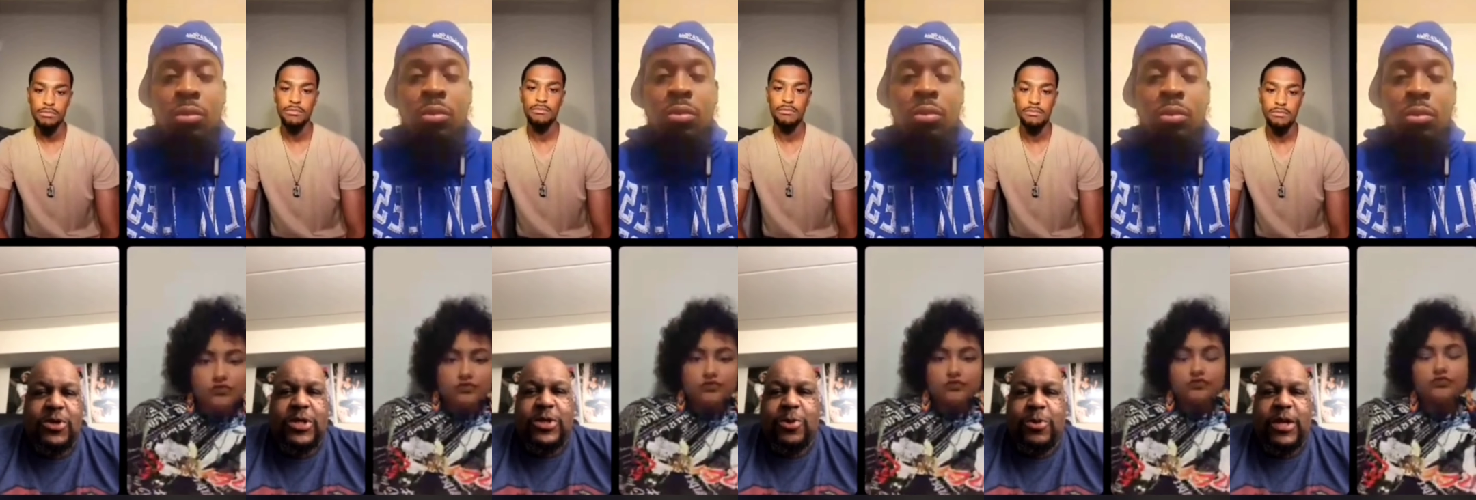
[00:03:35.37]

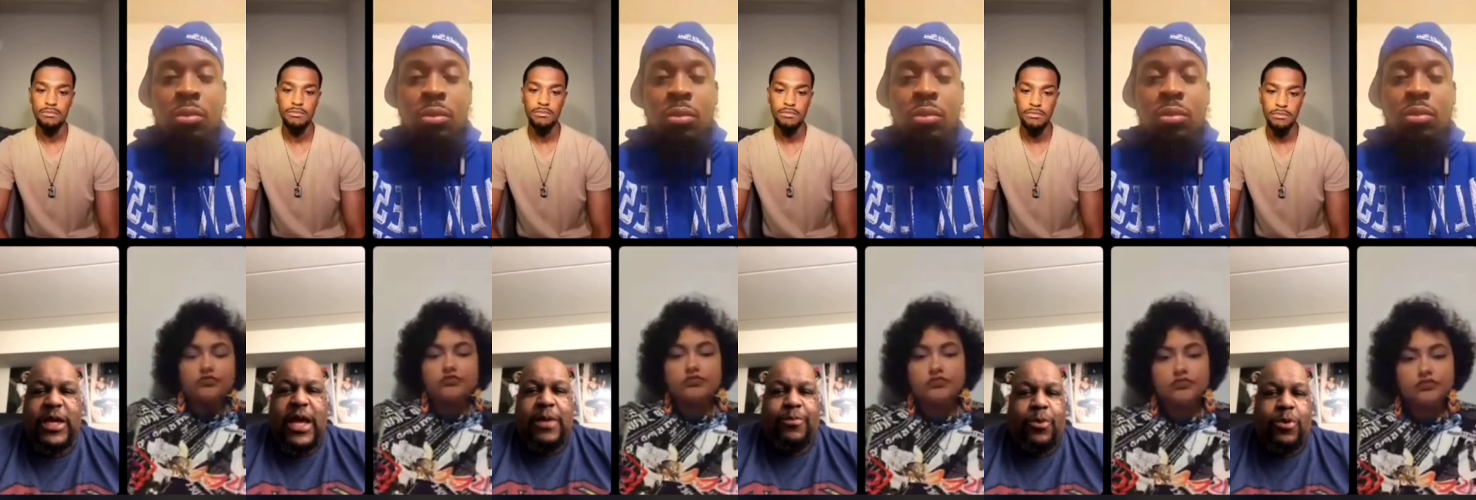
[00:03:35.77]
Speaker 1: because, you know,
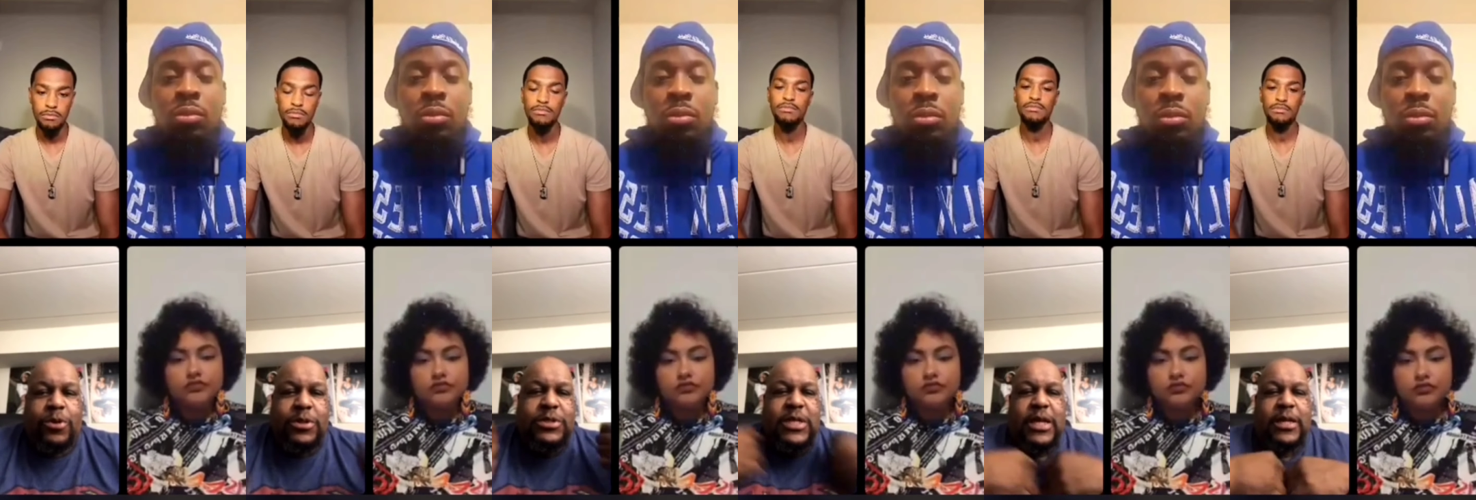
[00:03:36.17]
he threw the
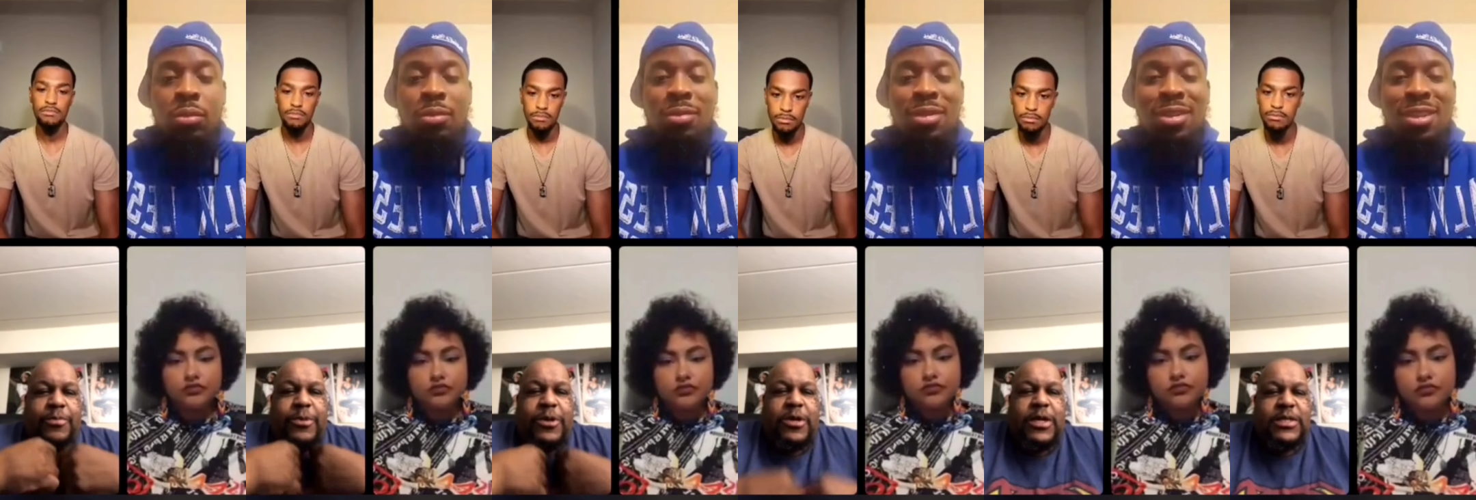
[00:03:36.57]
cape on
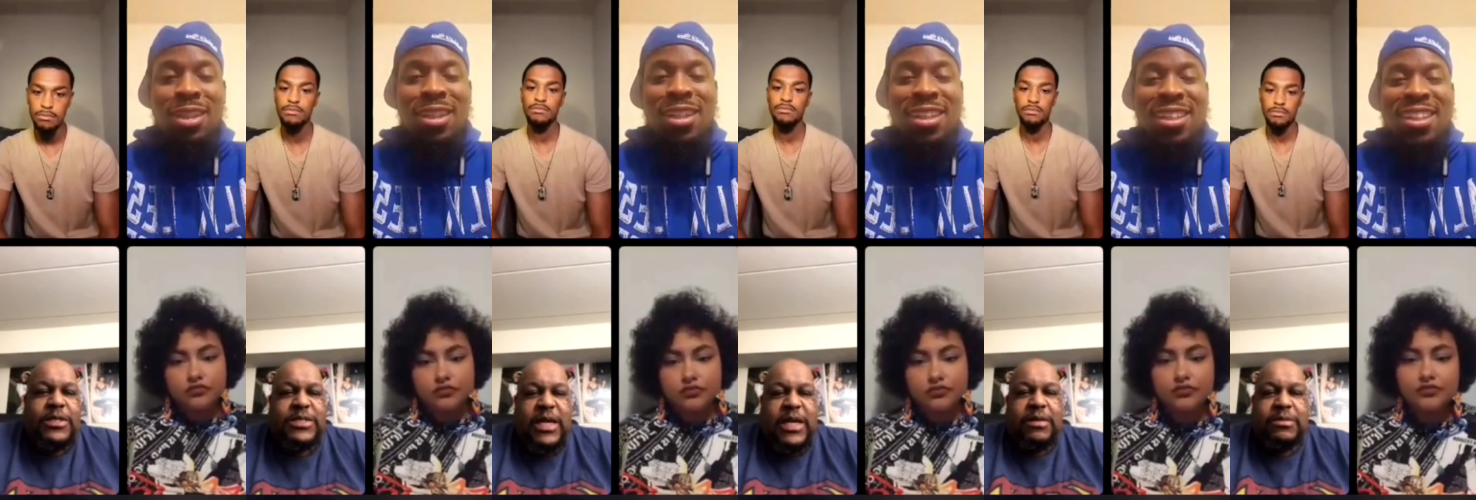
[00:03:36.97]
and like, let me
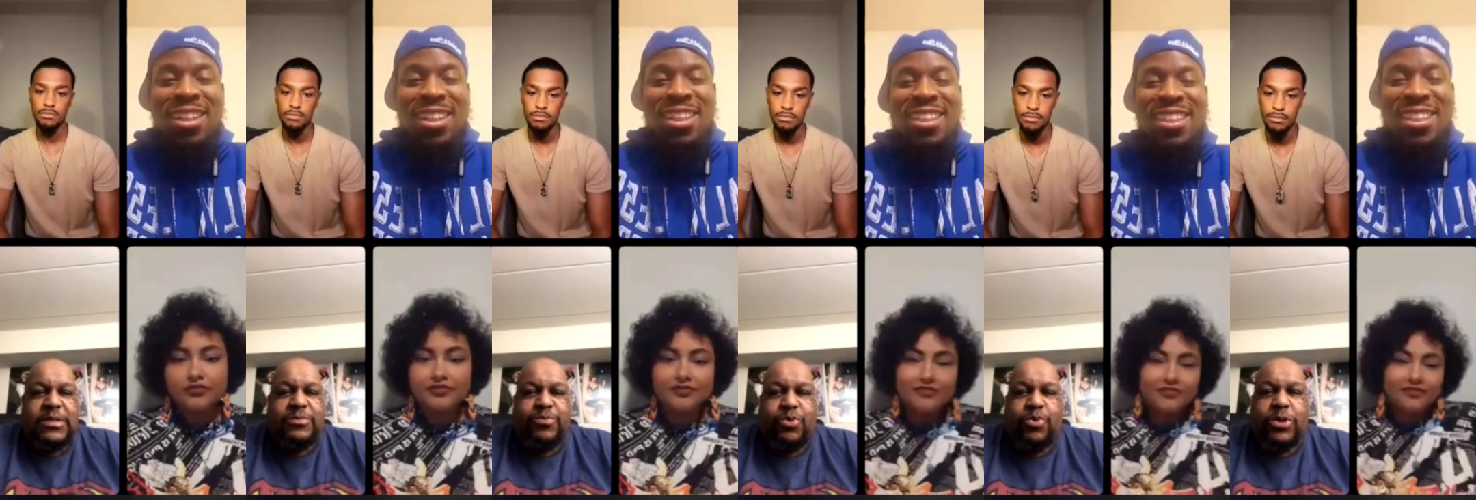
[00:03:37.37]
go ahead and
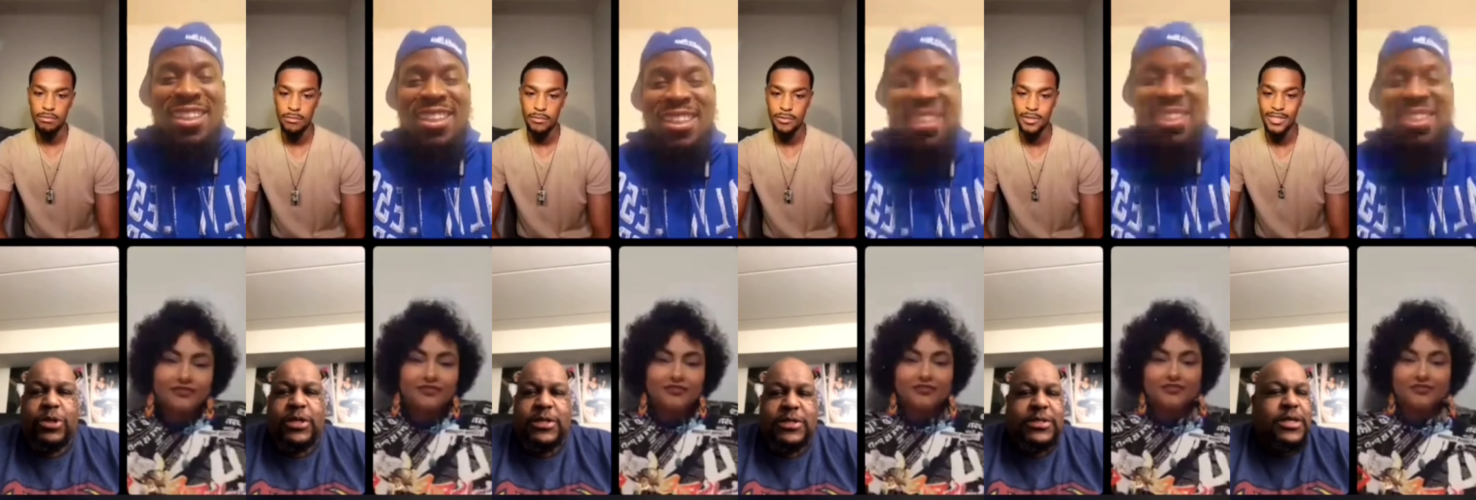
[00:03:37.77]
save this
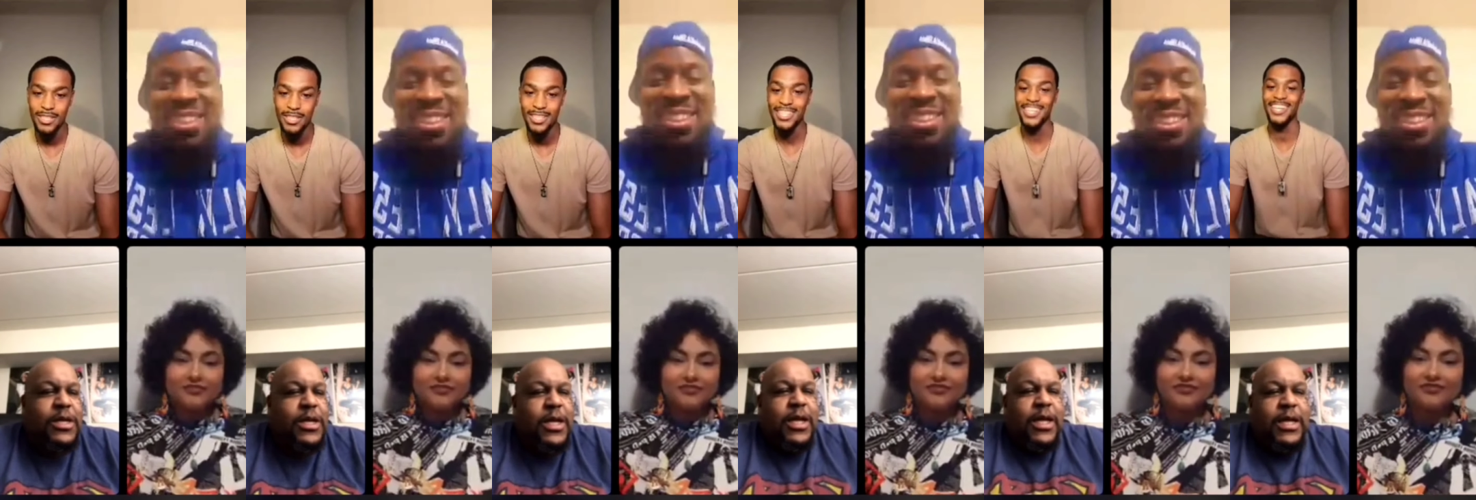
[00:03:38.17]
boy
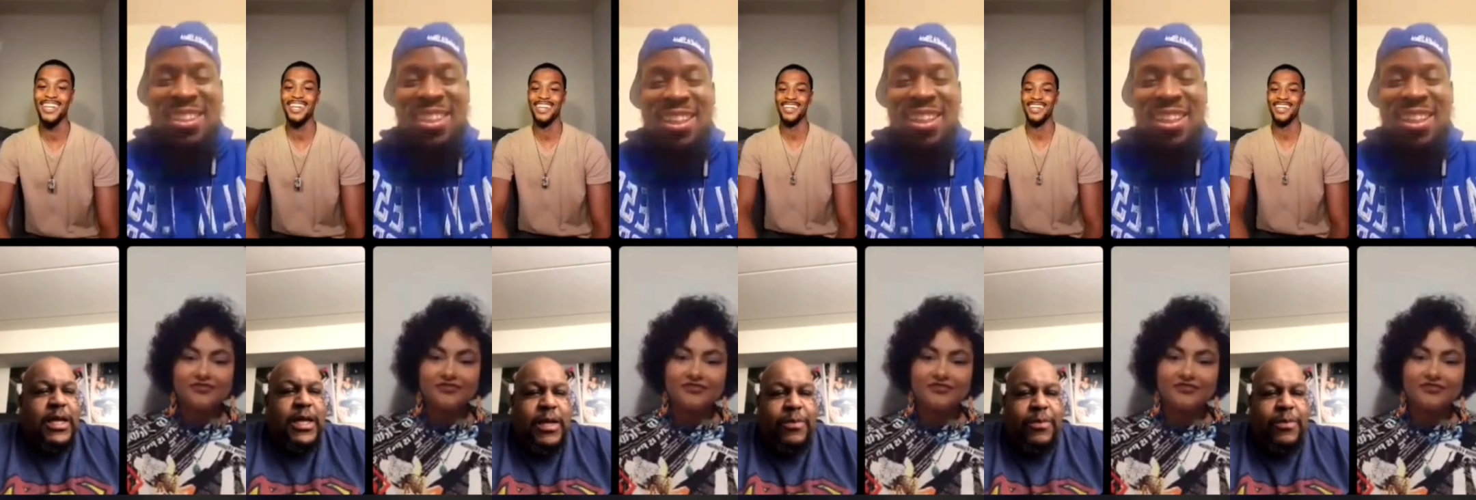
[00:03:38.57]
because